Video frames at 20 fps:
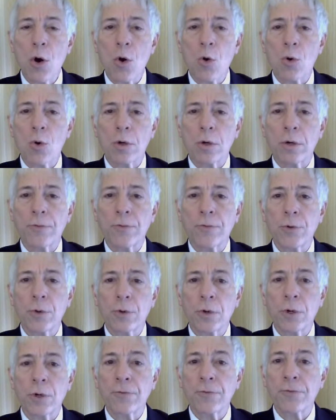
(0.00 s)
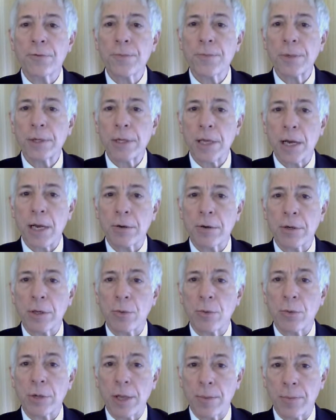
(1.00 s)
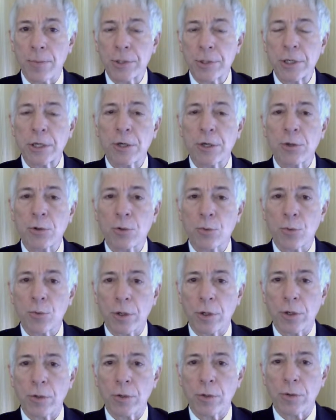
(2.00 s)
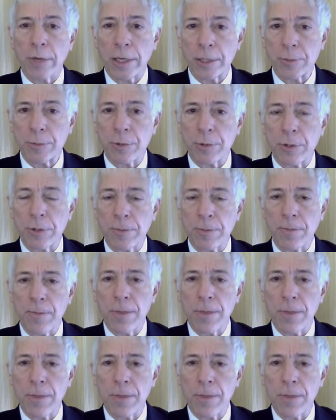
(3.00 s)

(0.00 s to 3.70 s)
or of your unfamiliarity with a particular work or expert.